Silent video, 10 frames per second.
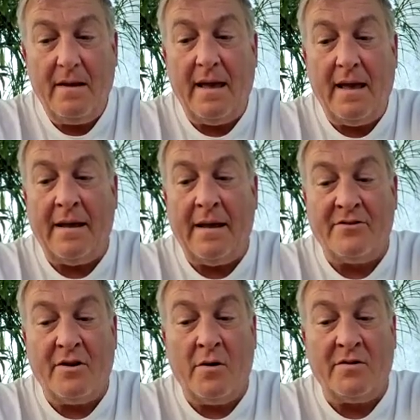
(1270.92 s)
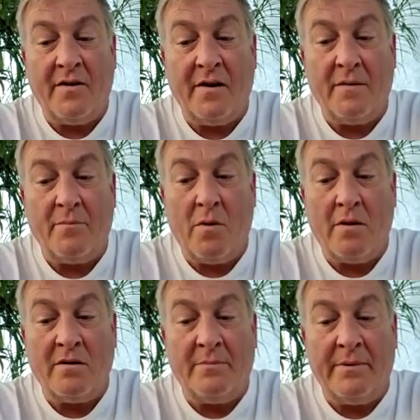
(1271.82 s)
And so it's very
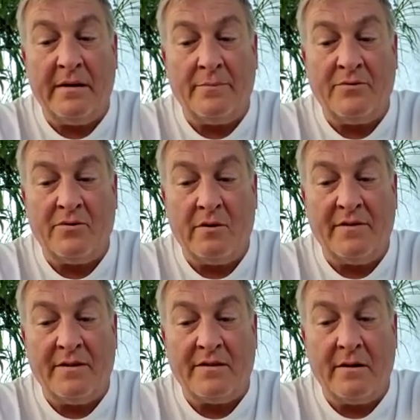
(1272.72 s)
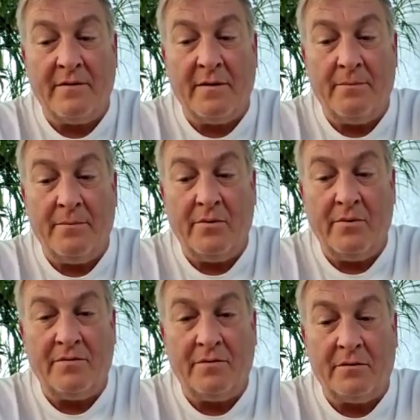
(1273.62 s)
important to be in observance of the
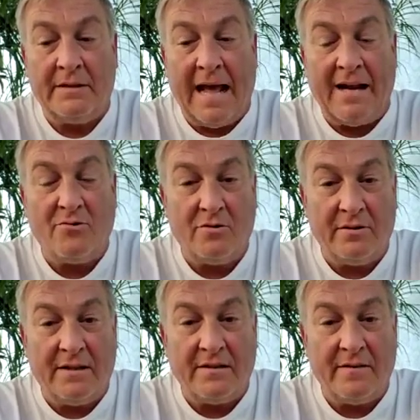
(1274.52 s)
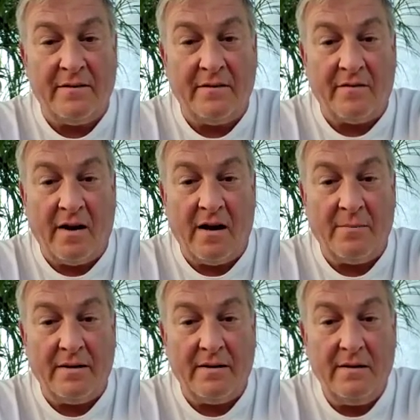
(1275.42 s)
beautiful naturalness of the
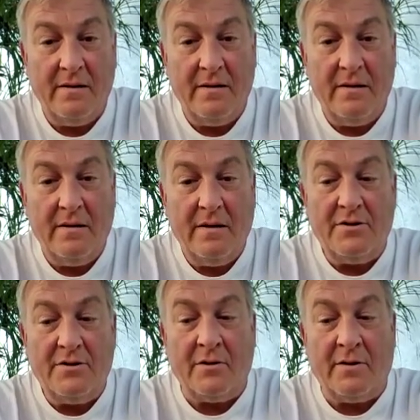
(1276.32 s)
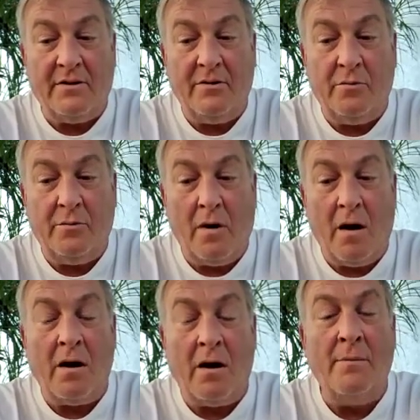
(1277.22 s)
environment so that you
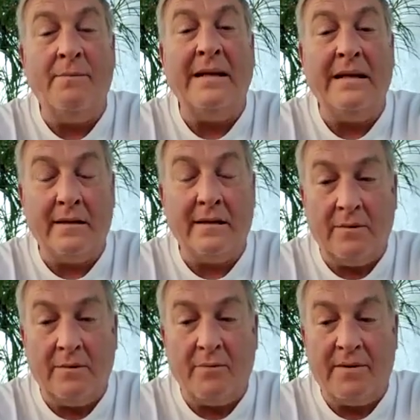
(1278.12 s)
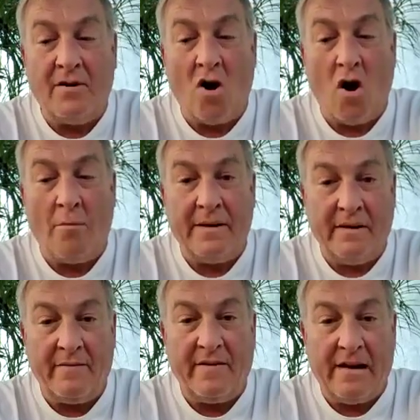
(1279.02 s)
are immediately within harmony
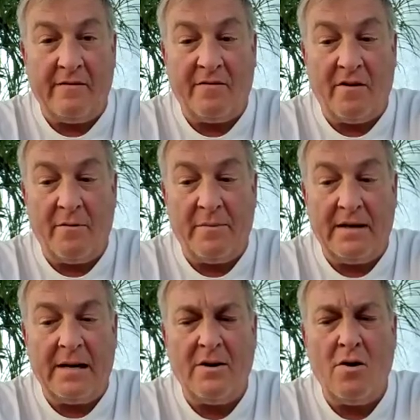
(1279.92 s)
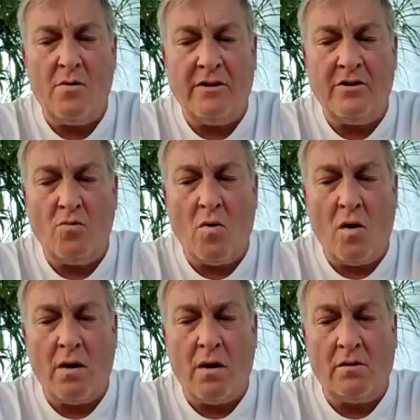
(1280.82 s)
of that environment. And I know that you
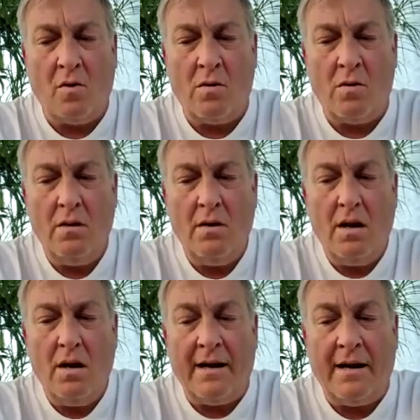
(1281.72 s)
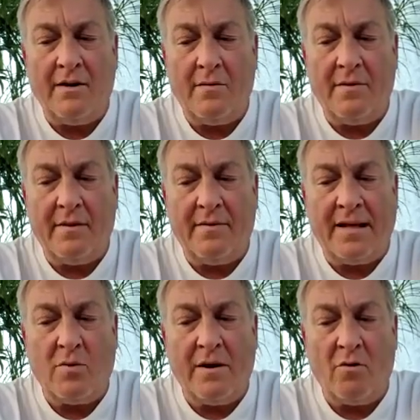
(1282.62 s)
are, Lowell. I know that
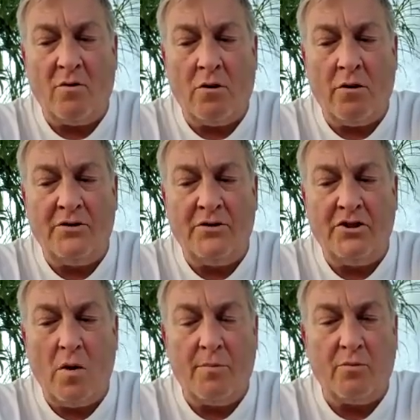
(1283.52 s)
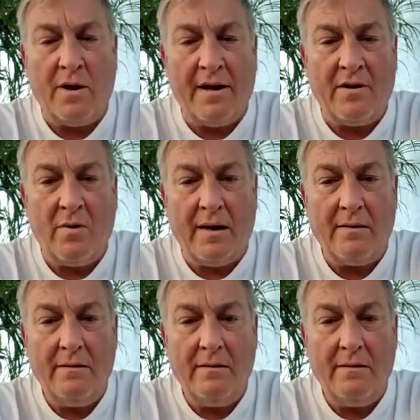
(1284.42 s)
that's why the orbs show up right away.